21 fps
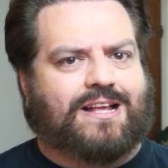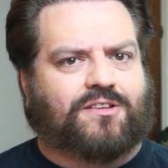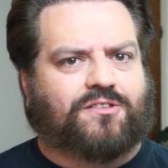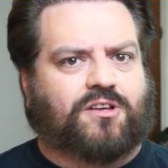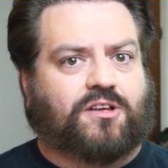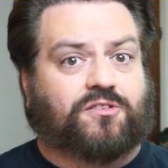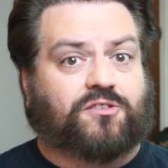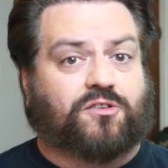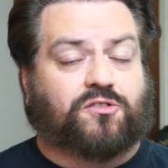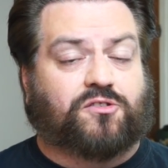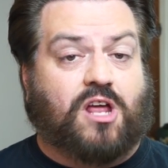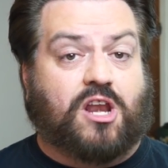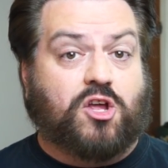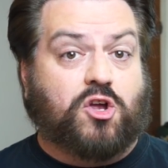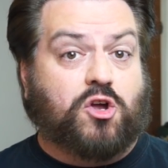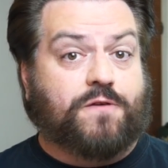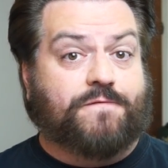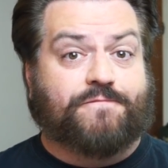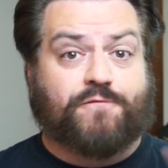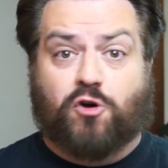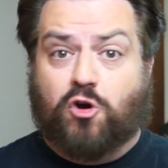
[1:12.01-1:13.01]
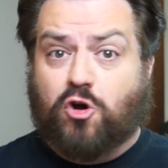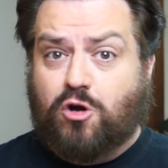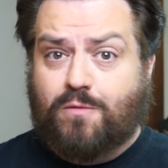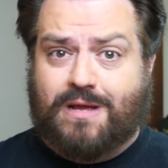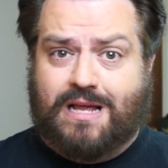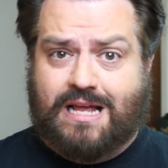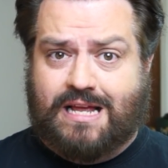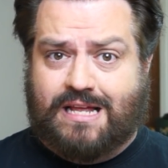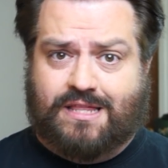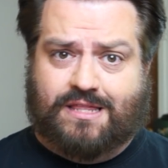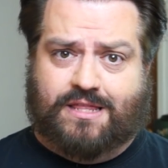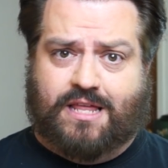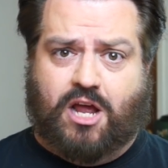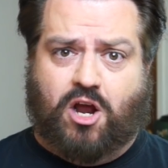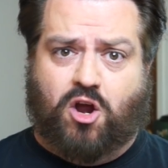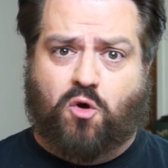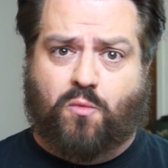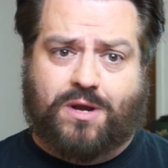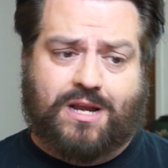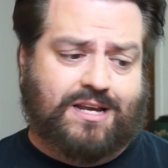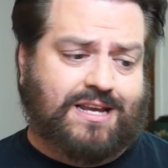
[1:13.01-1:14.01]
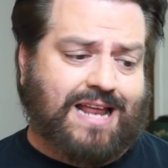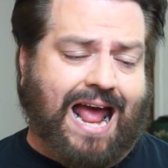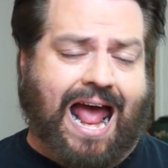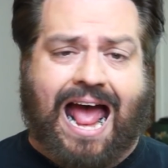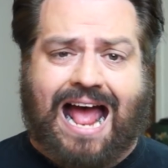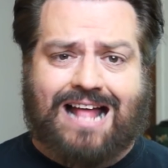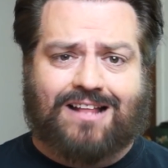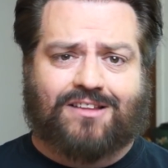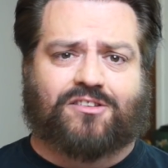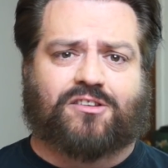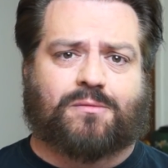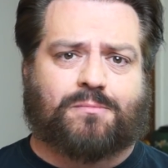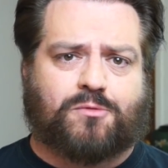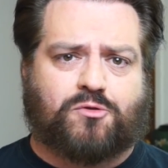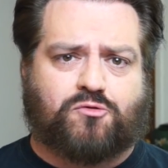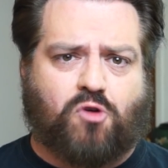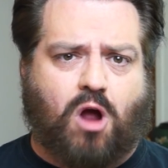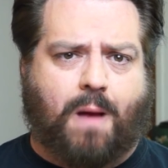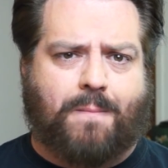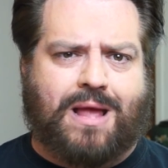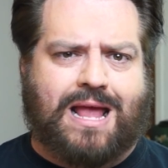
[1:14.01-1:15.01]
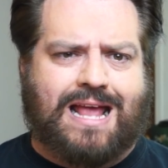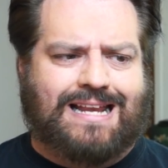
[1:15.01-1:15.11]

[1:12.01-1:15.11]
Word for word: It's because there's not a good verb in there. We need to add some drama.